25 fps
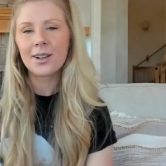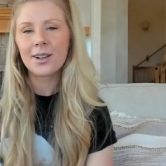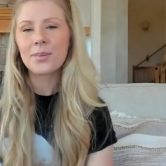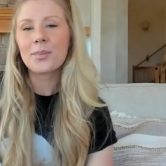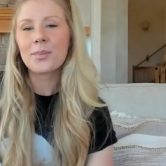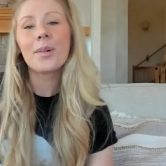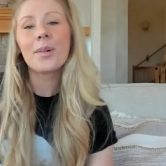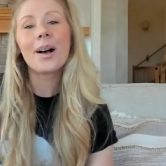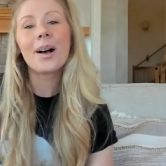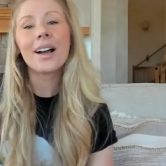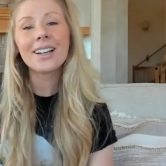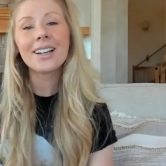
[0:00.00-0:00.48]

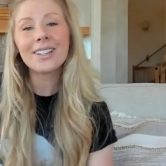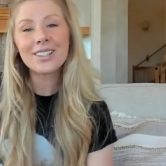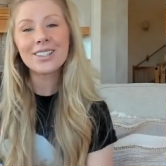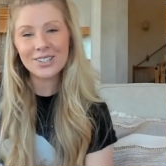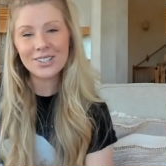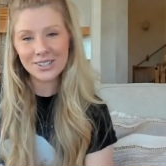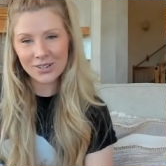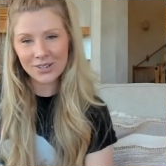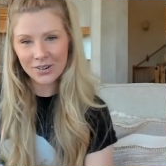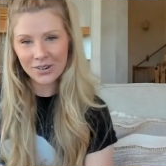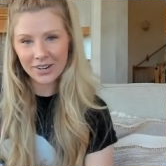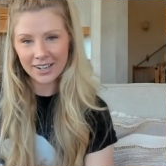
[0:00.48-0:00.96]
My
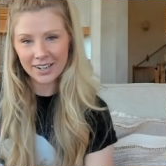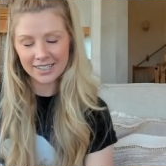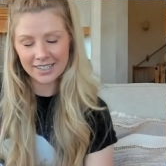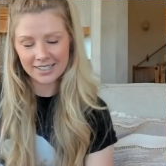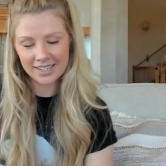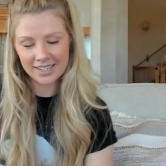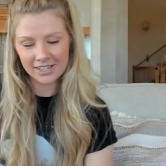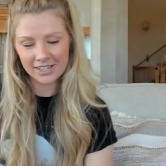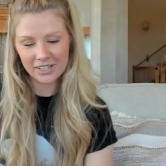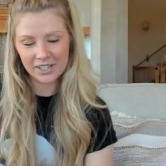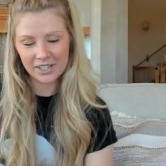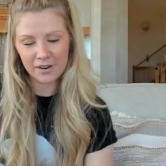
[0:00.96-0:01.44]
story is
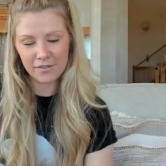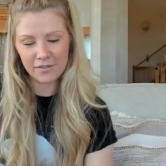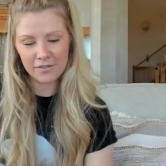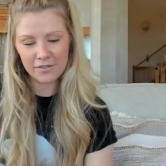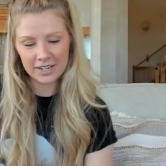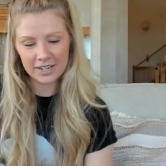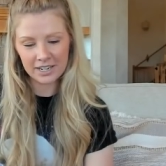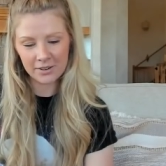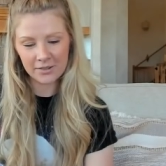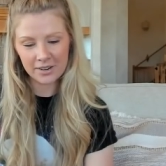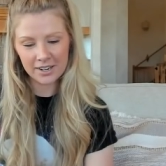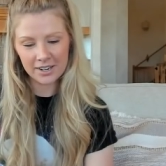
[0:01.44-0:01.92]
actually a
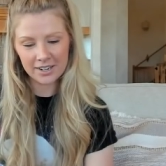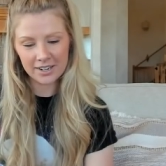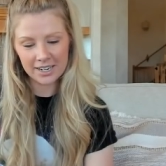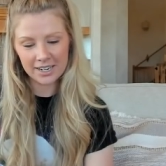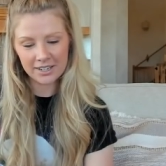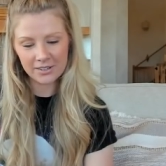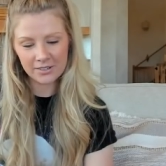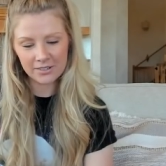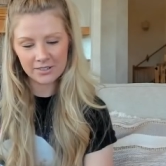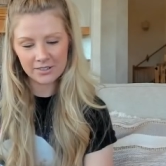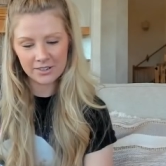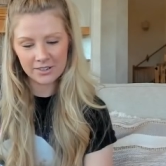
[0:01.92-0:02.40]
funny one. I
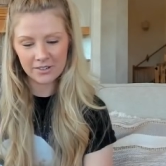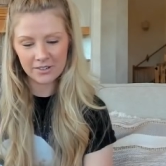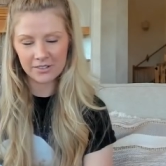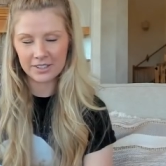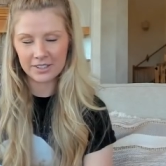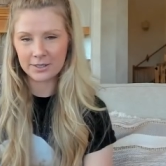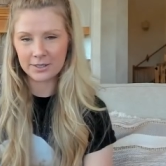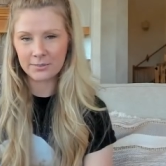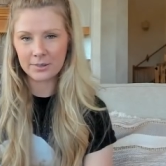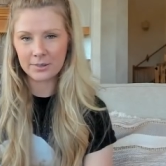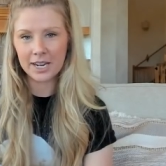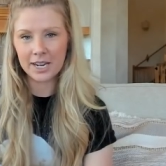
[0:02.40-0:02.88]
don't know if
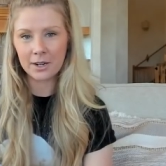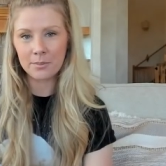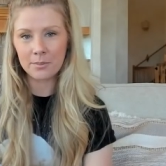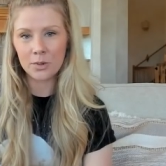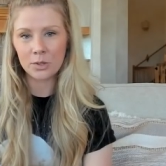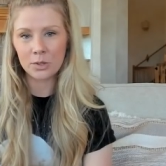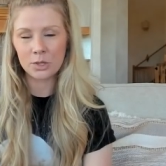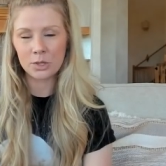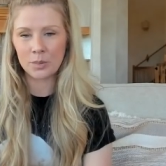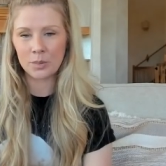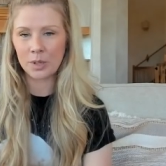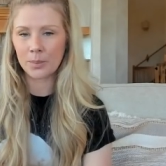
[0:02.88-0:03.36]
it's like
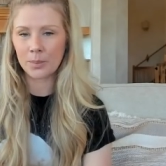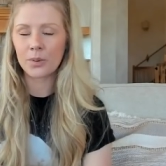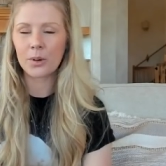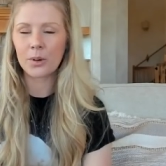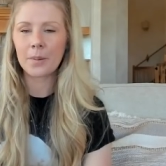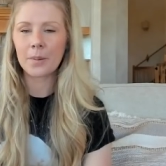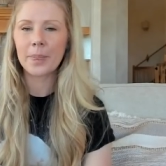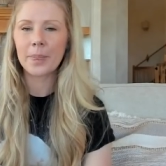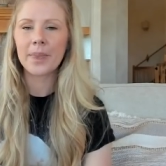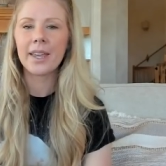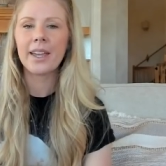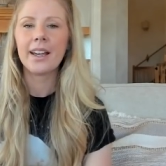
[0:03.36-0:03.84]
most
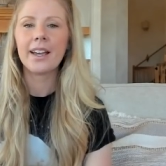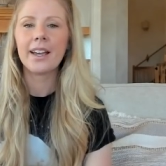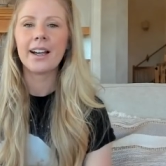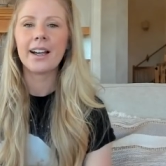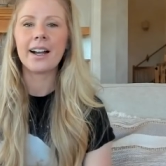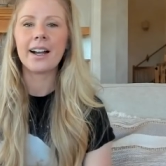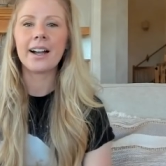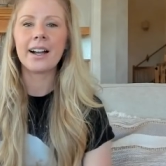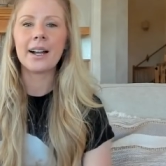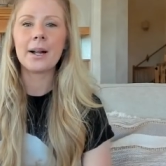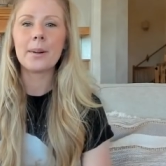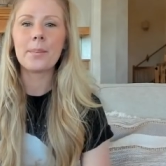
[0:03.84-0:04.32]
people.
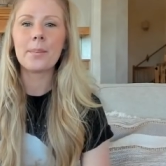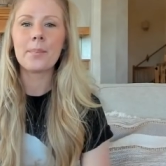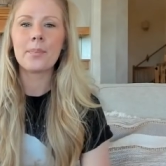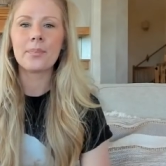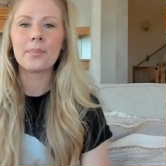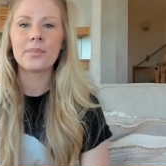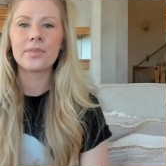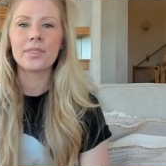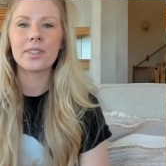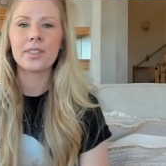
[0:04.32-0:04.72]
Um,